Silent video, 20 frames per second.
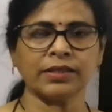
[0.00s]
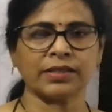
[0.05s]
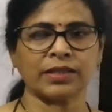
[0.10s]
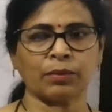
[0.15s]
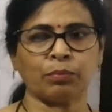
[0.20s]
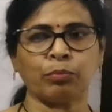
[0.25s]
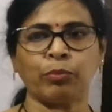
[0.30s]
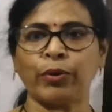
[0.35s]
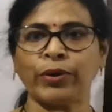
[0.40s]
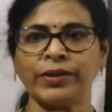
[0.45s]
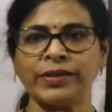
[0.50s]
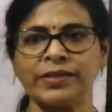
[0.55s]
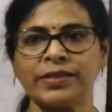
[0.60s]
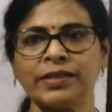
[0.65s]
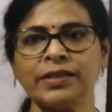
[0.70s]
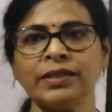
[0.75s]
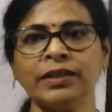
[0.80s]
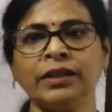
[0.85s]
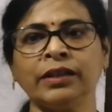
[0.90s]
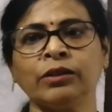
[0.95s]
is the
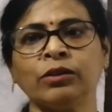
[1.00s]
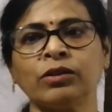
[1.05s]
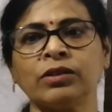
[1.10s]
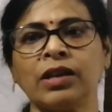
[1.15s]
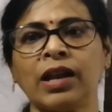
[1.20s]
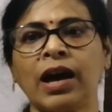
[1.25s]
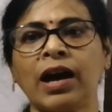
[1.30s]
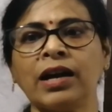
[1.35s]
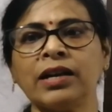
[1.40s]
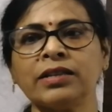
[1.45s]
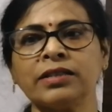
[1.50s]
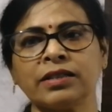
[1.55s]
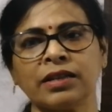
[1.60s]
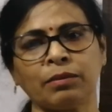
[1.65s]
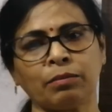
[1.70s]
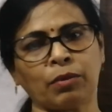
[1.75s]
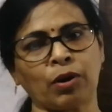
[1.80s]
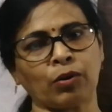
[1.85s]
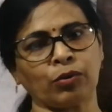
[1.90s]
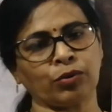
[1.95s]
poison. The large
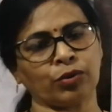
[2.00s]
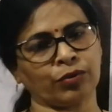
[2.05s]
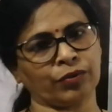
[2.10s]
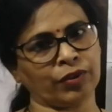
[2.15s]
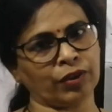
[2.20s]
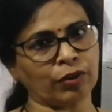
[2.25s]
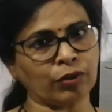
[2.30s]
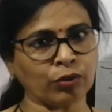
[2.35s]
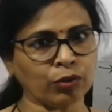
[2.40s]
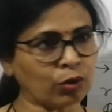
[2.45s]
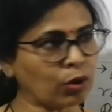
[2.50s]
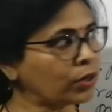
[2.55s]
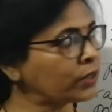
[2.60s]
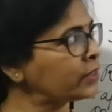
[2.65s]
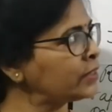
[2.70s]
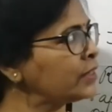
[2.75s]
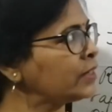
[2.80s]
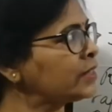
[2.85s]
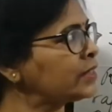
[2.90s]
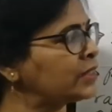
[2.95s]
amount of the
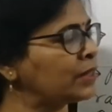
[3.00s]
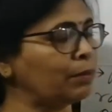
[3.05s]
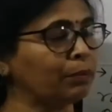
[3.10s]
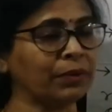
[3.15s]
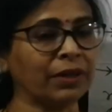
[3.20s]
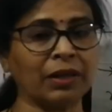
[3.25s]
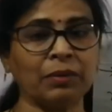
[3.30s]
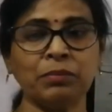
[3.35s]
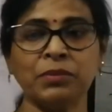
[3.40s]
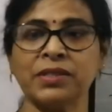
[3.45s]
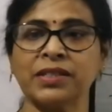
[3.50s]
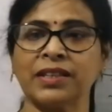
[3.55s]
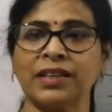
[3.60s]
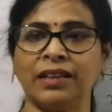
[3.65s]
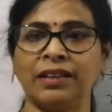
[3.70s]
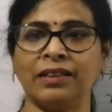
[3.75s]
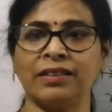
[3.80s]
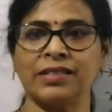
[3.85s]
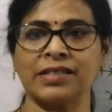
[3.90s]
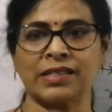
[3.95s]
toxic sometimes
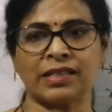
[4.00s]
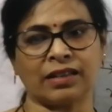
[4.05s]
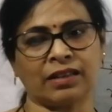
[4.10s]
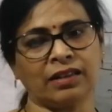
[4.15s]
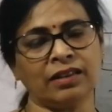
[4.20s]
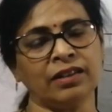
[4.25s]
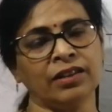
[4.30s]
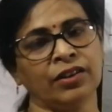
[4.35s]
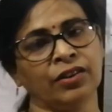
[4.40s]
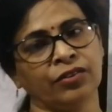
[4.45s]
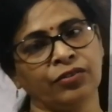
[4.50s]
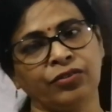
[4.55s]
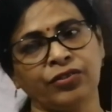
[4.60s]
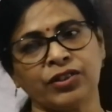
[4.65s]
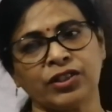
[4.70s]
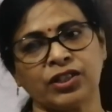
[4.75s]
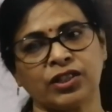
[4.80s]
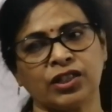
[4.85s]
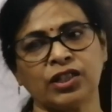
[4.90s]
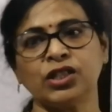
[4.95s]
kills the
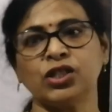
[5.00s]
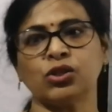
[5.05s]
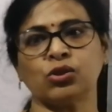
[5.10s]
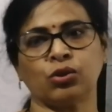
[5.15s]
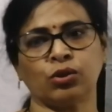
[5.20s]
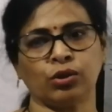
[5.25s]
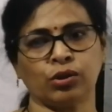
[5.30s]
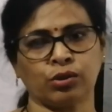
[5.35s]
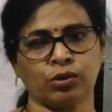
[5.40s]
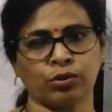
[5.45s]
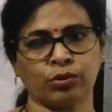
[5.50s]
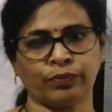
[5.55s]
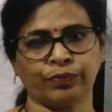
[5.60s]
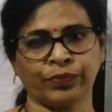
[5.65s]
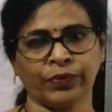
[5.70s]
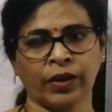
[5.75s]
fishes also.